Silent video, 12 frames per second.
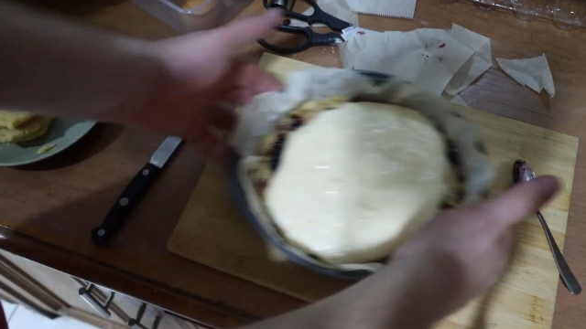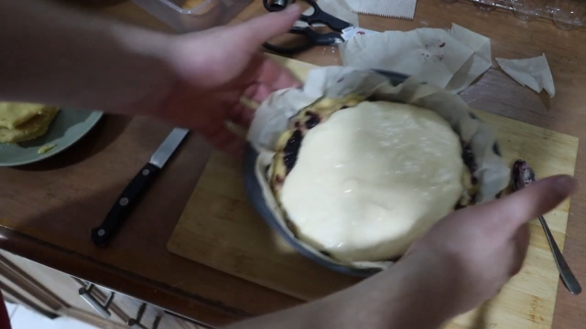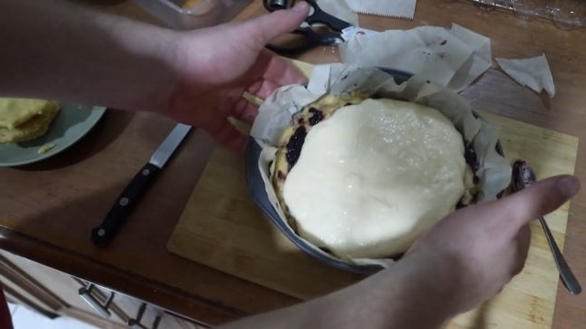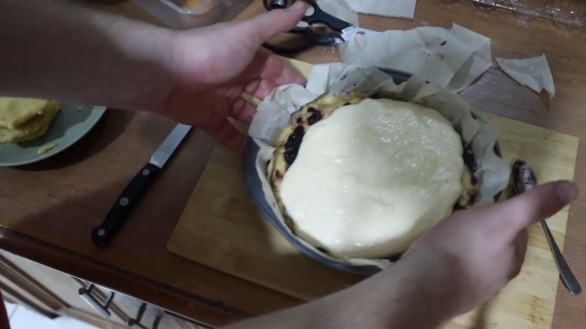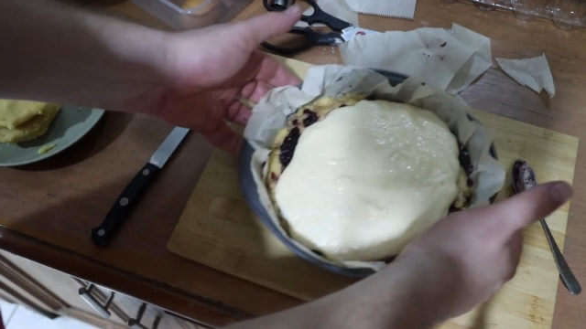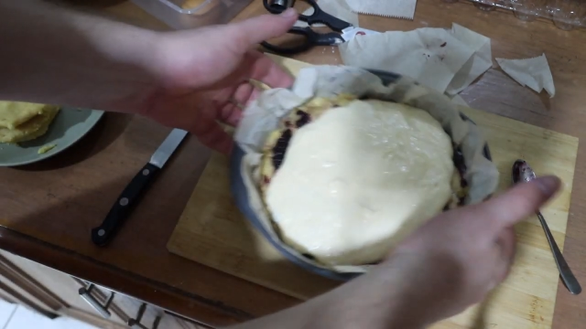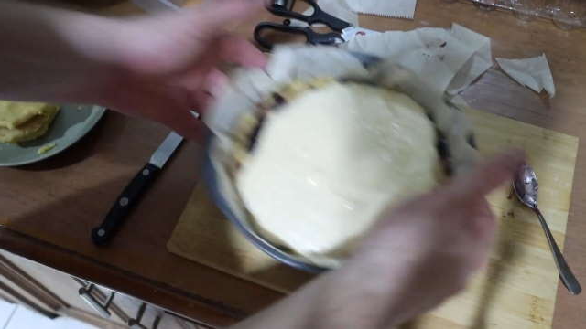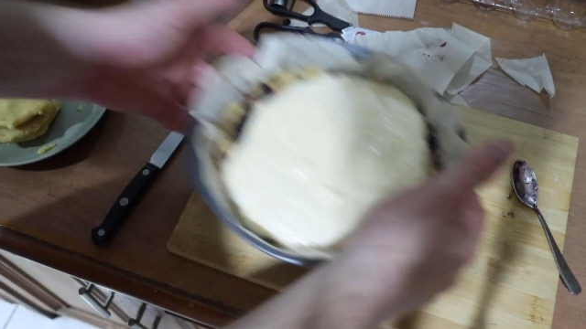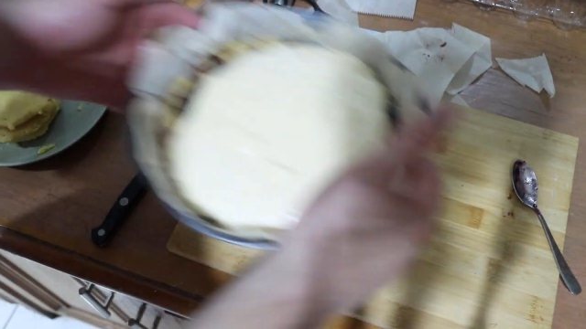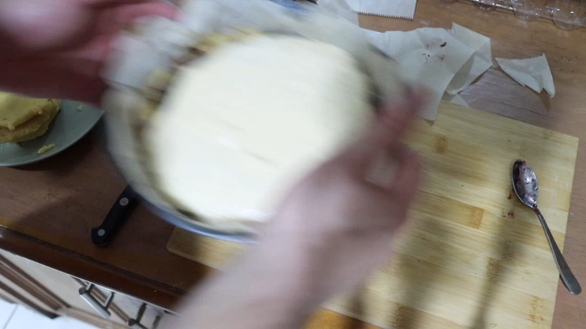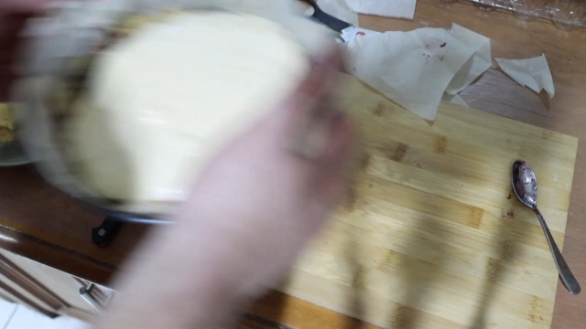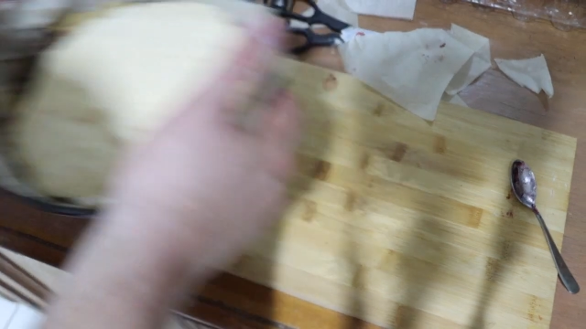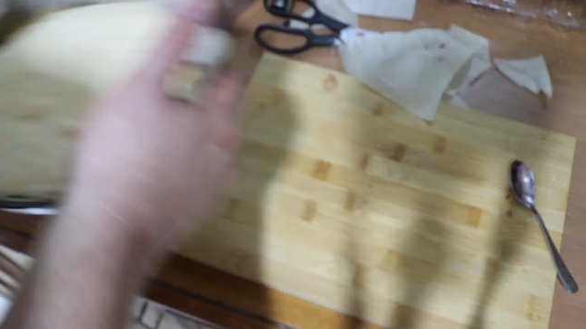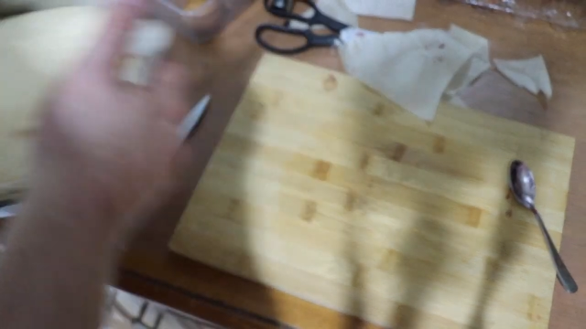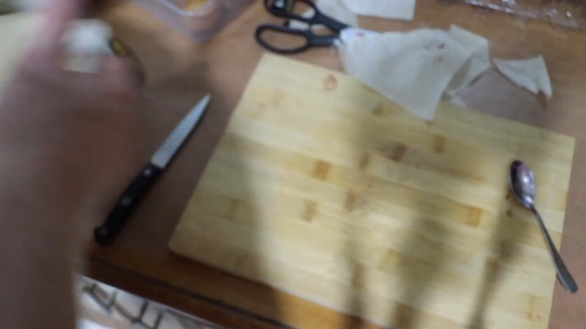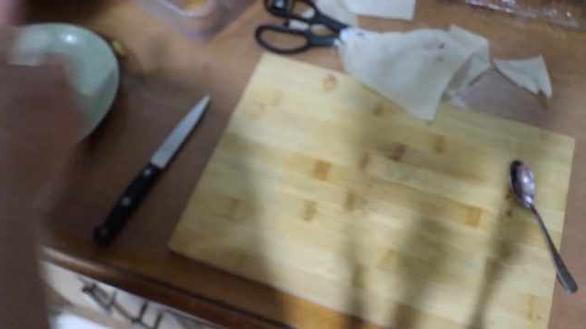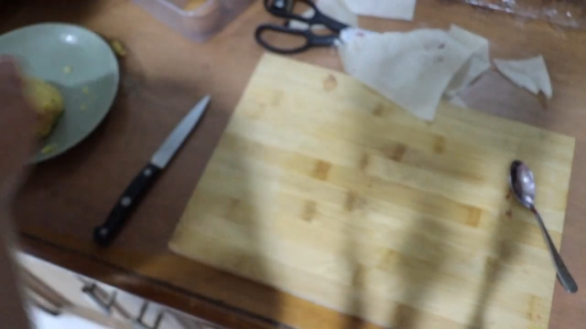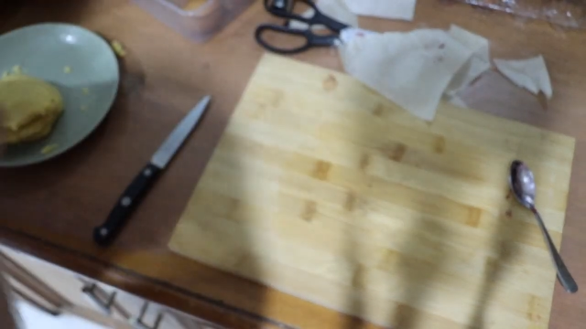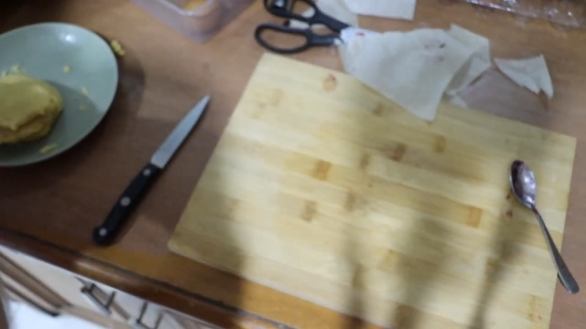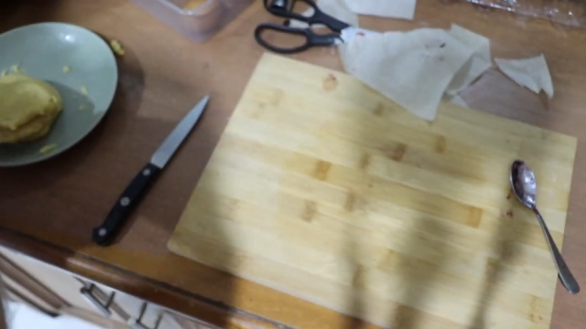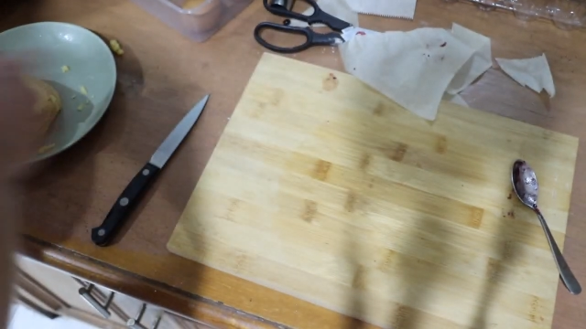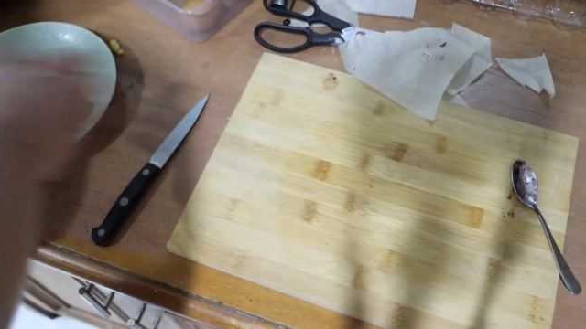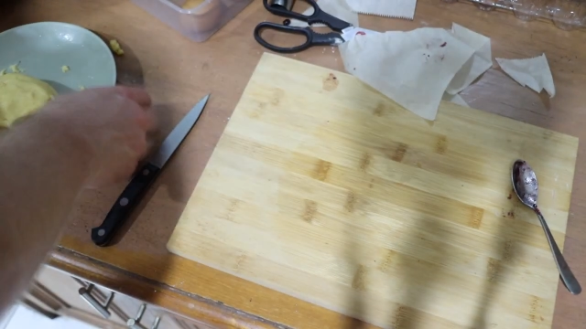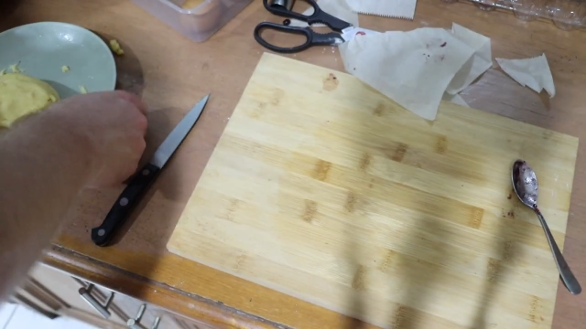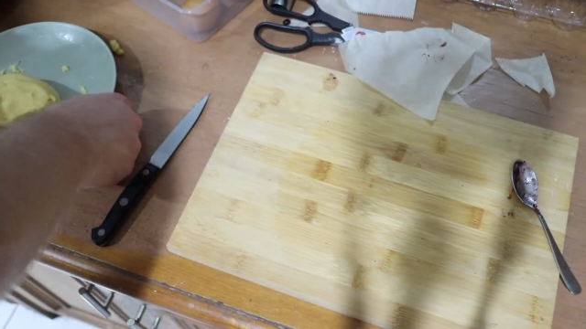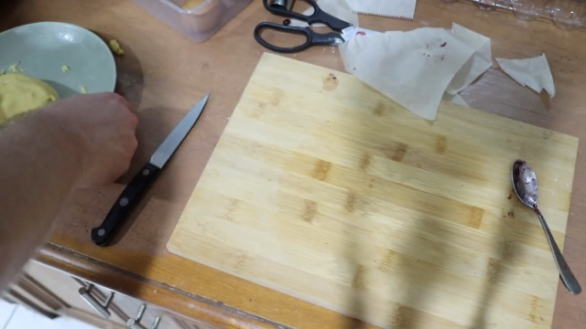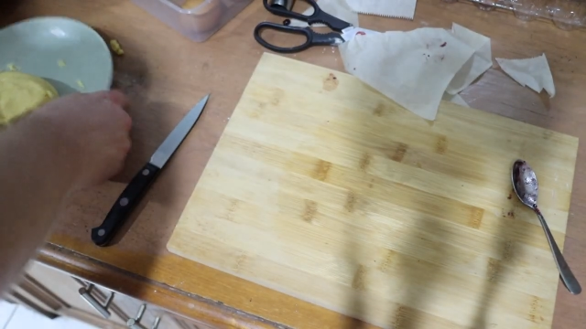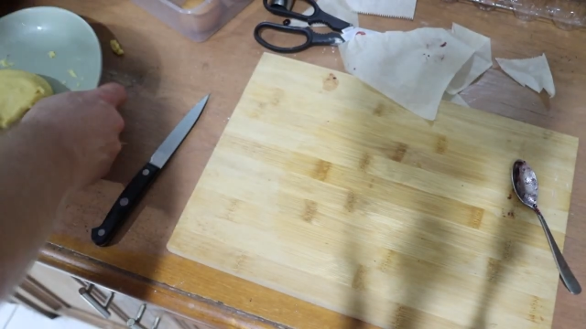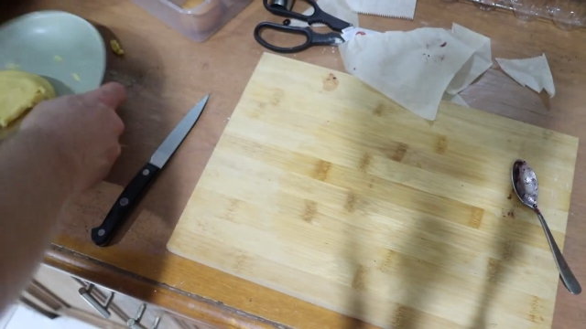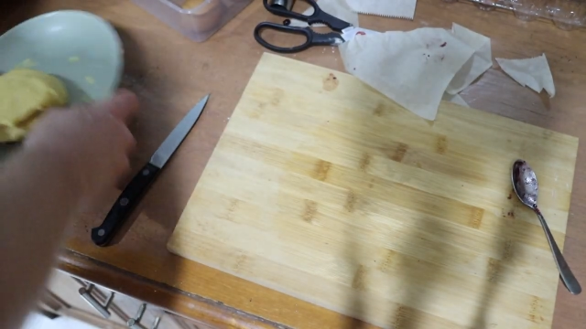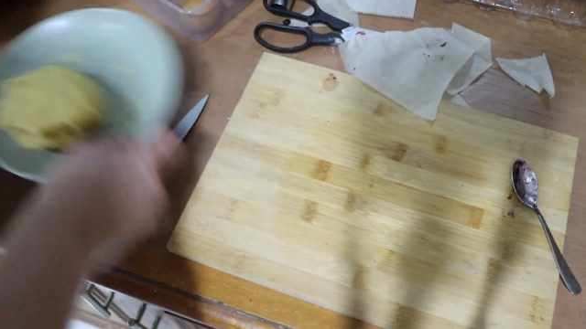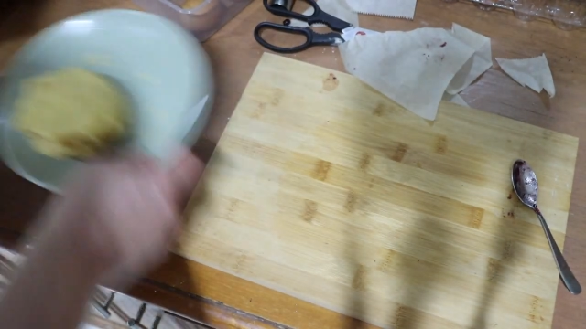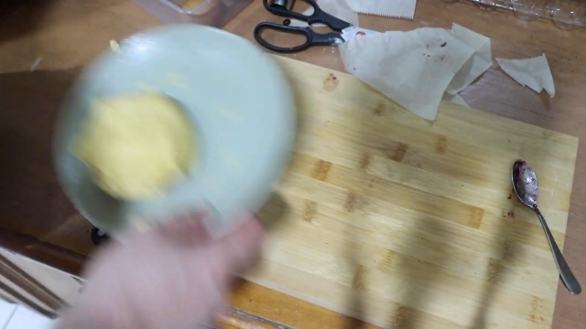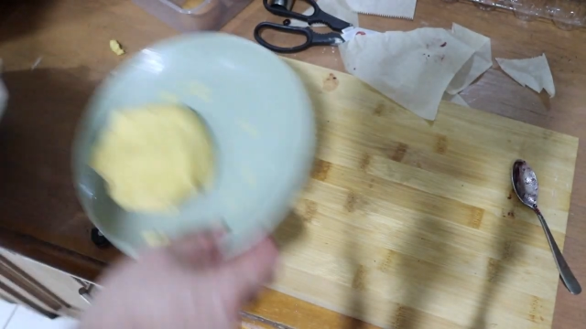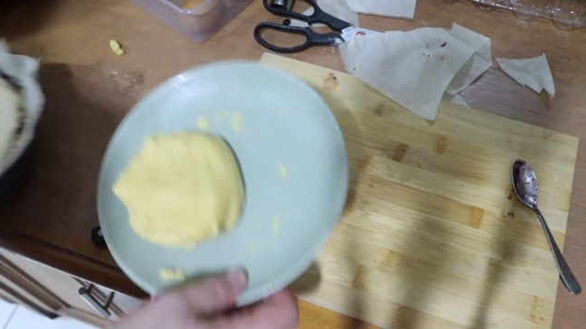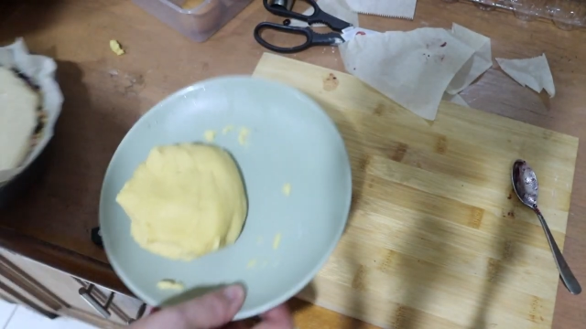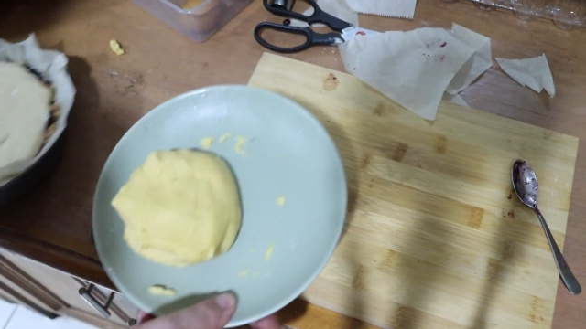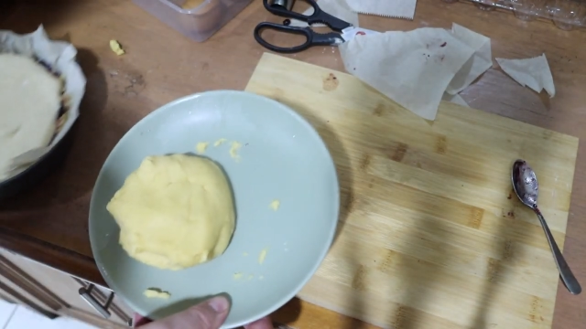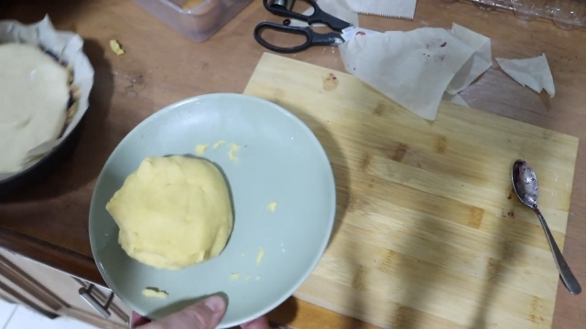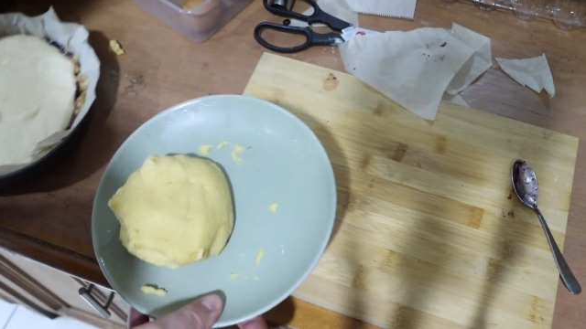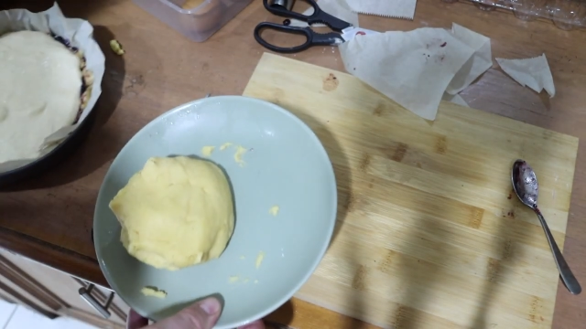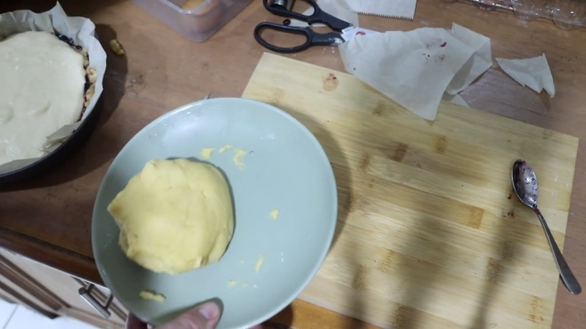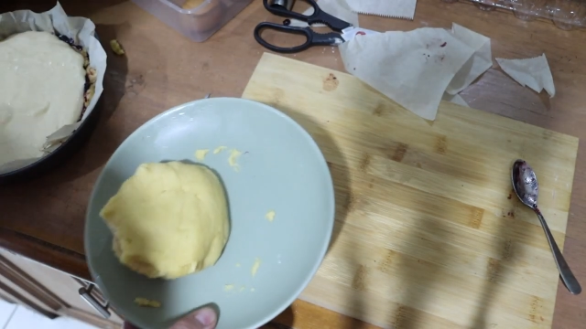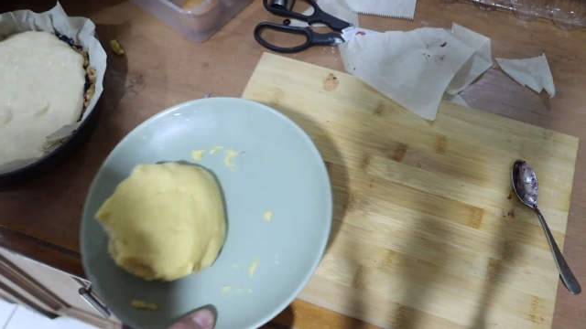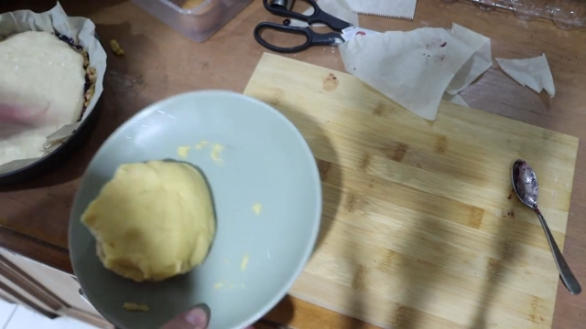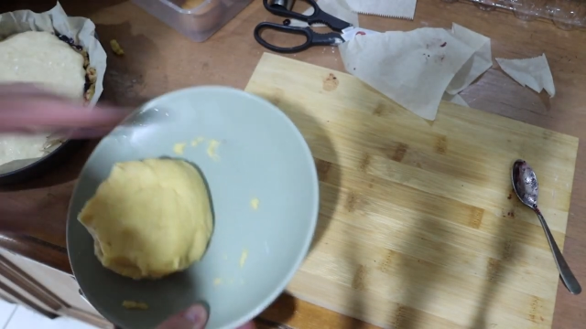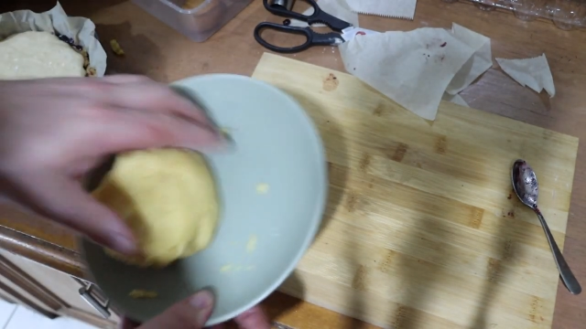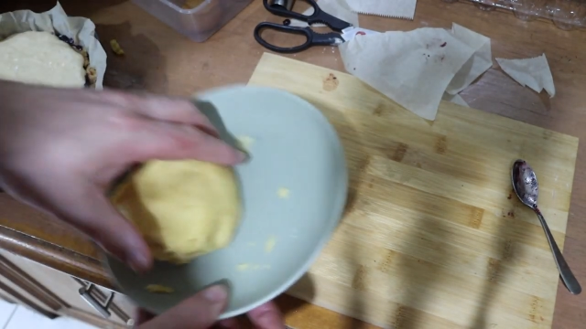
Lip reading: (no speaker visible)